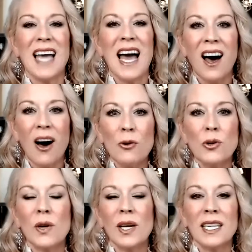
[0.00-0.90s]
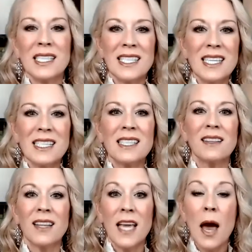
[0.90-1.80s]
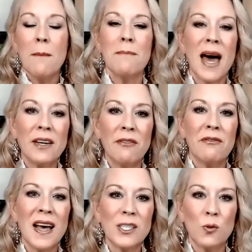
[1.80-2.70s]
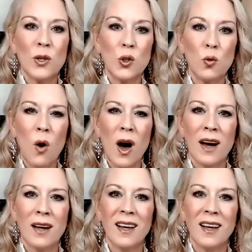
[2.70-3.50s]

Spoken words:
how you can consistently manifest what you want.